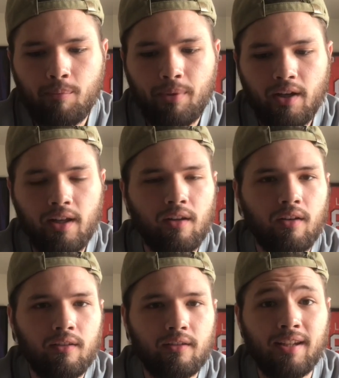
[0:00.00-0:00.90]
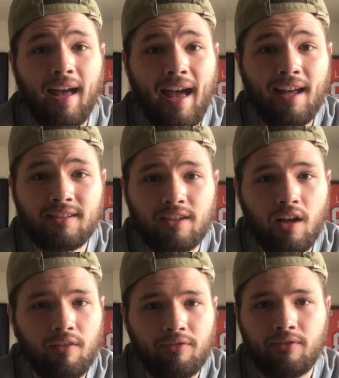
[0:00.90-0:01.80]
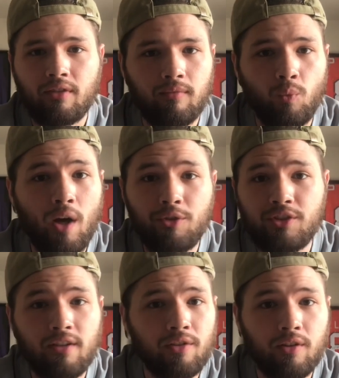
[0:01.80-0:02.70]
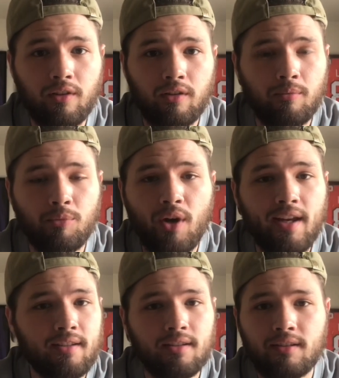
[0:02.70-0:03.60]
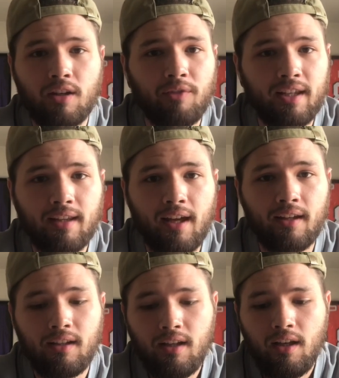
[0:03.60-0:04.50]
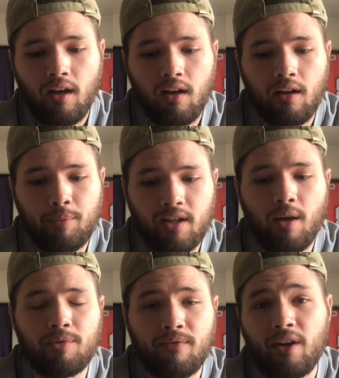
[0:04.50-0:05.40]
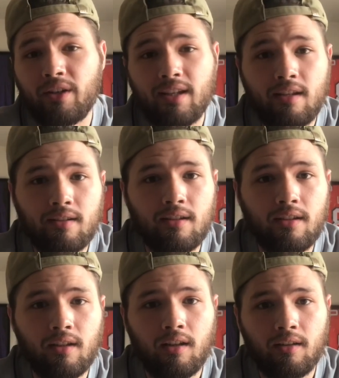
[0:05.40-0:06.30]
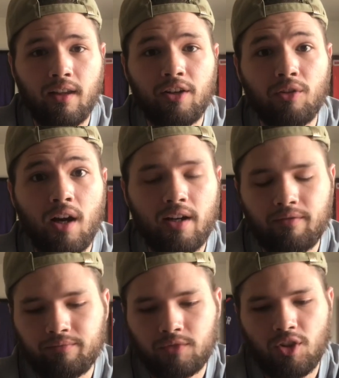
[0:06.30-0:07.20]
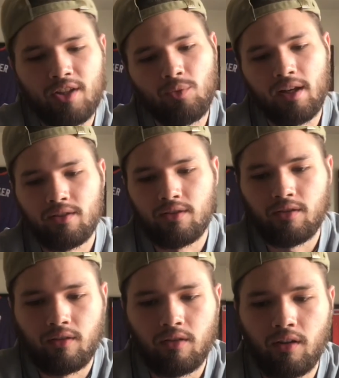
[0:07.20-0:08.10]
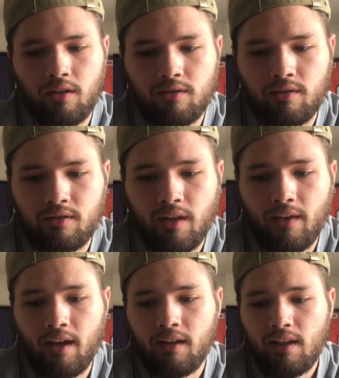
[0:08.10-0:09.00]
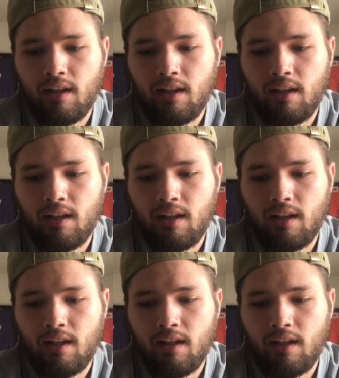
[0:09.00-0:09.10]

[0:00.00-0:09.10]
But to add stuff, wide receiver breaks and stuff like that, becomes very easy later on. So that's why it's said that.